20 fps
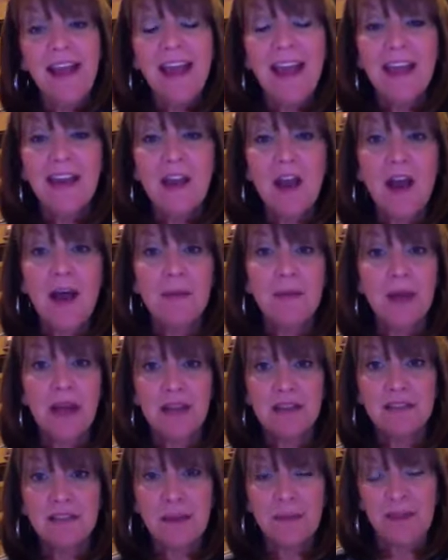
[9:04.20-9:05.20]
and
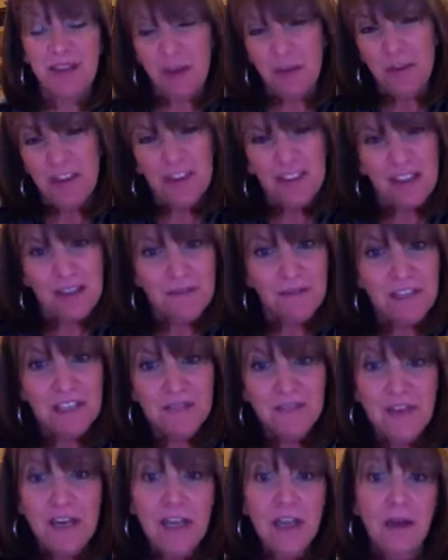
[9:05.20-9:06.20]
let me know what you think of
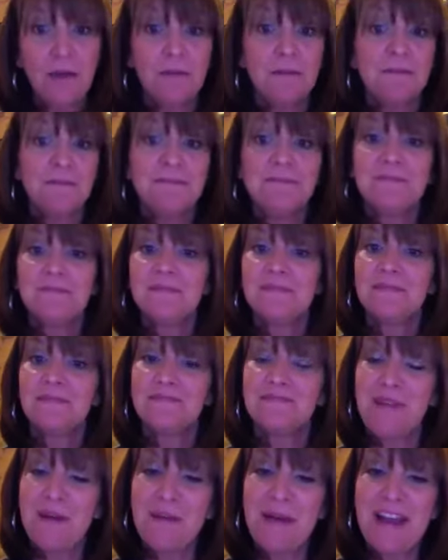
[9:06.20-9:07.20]
this video.
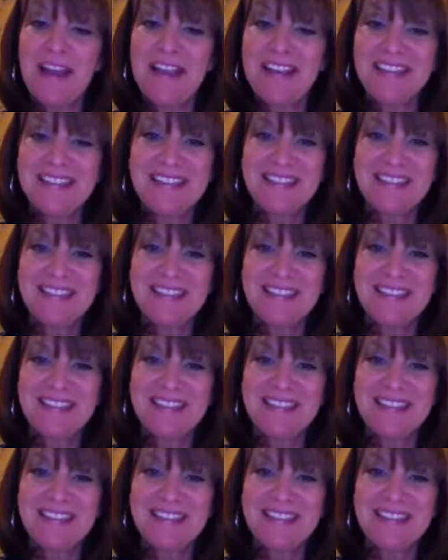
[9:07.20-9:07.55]
Bye-bye.